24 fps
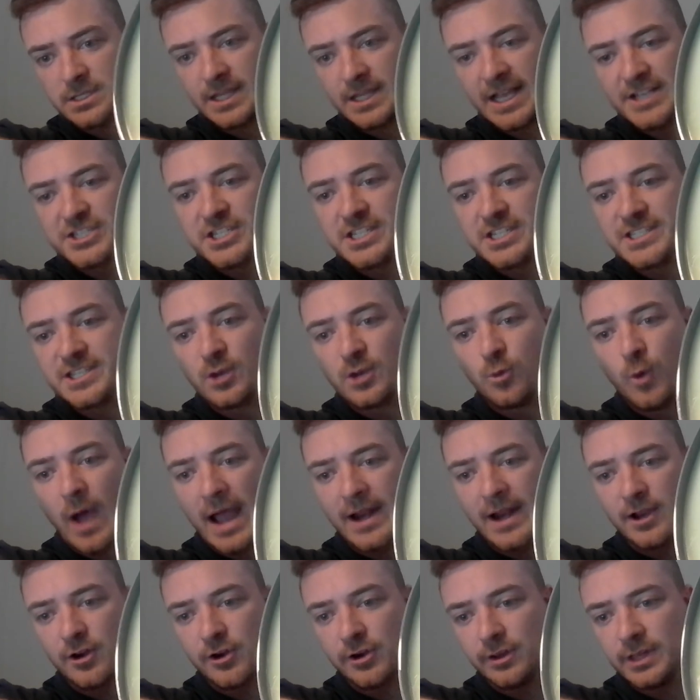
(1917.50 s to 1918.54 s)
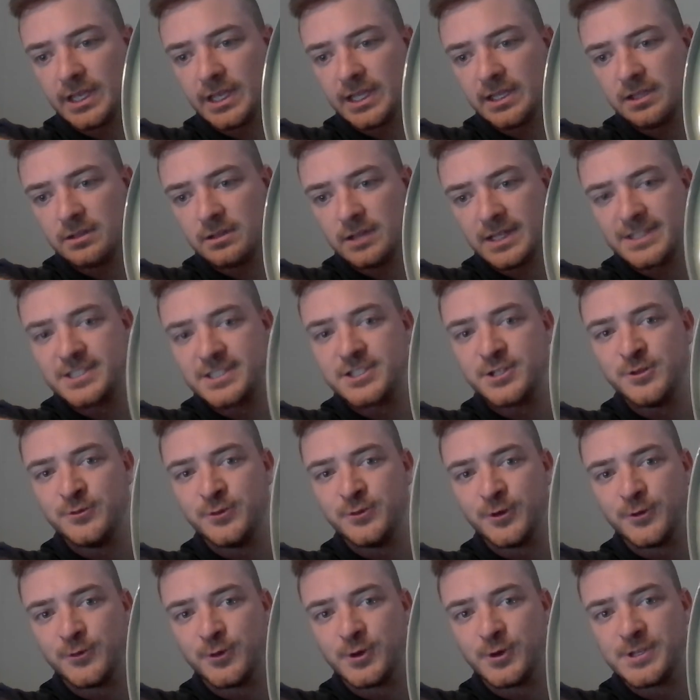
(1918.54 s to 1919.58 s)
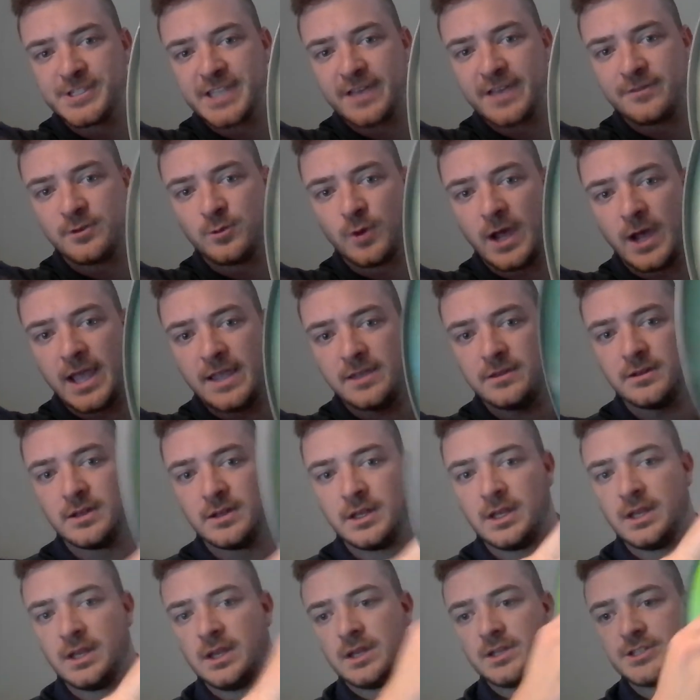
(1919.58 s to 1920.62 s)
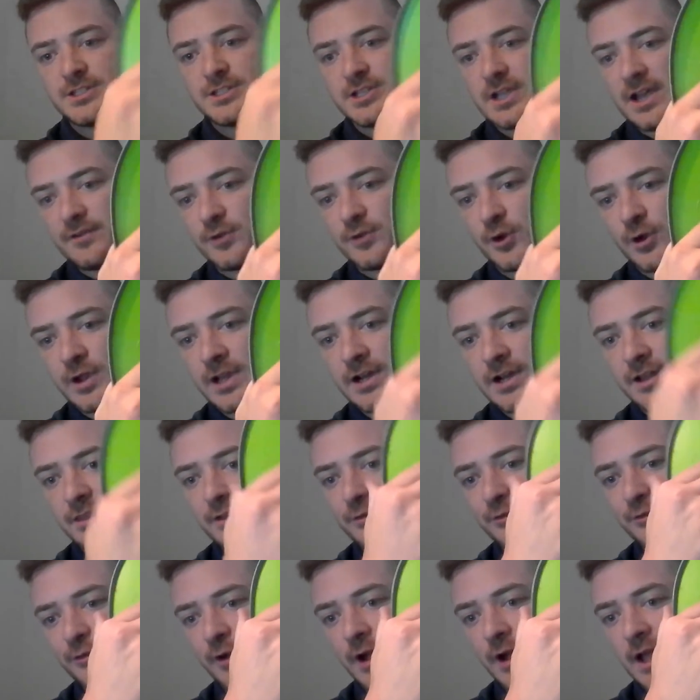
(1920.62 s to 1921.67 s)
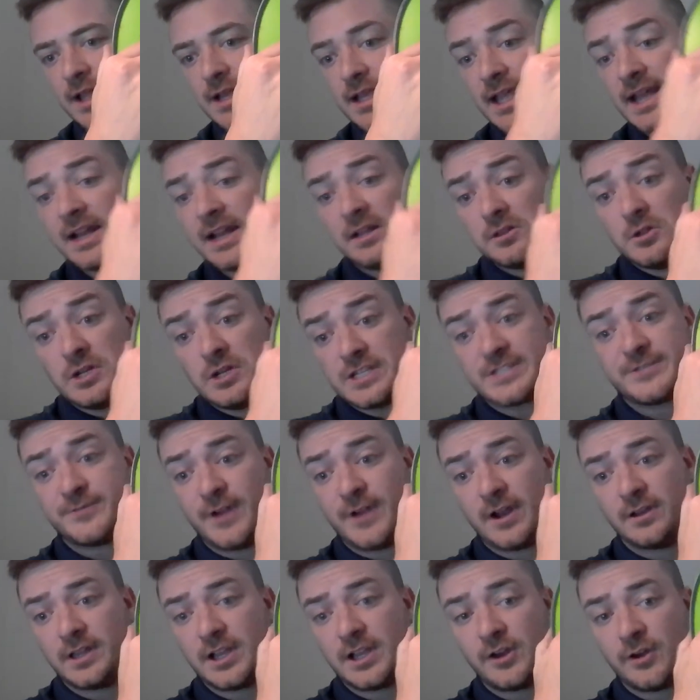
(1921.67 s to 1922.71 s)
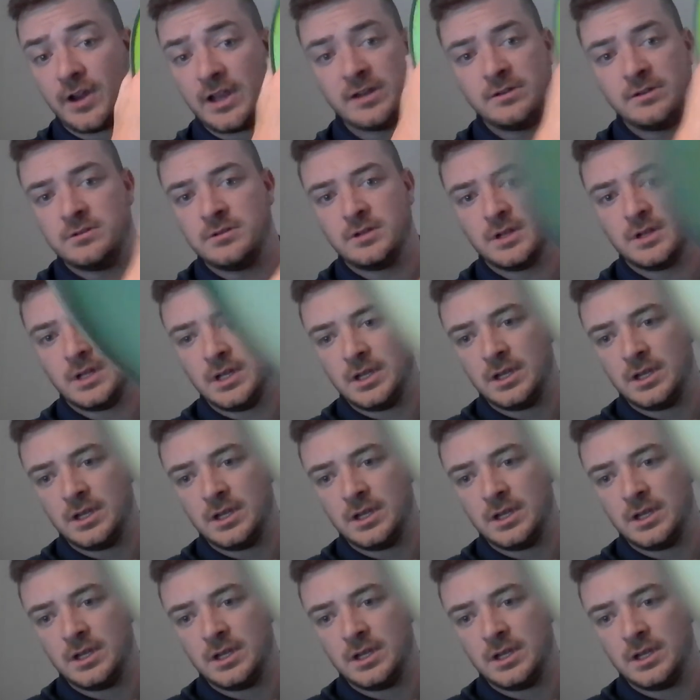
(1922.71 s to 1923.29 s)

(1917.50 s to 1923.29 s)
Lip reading: So that's just a white acrylic. That's 2447 white. So you have green on the front and it looks fairly green.